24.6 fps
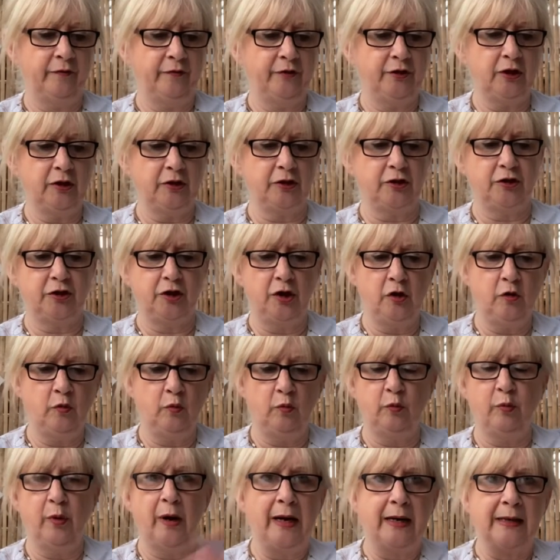Just you
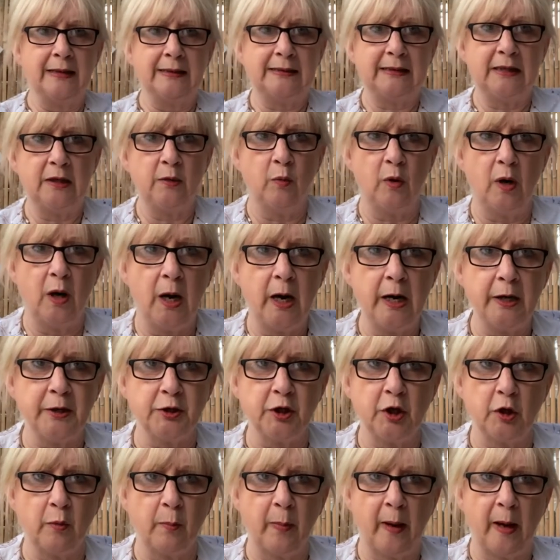wait and see what I
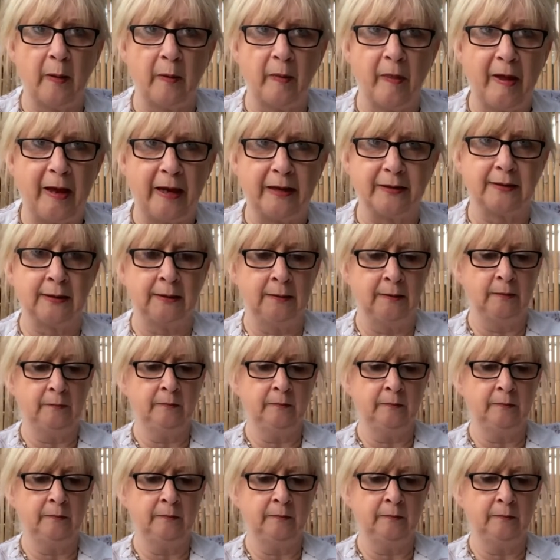do about that.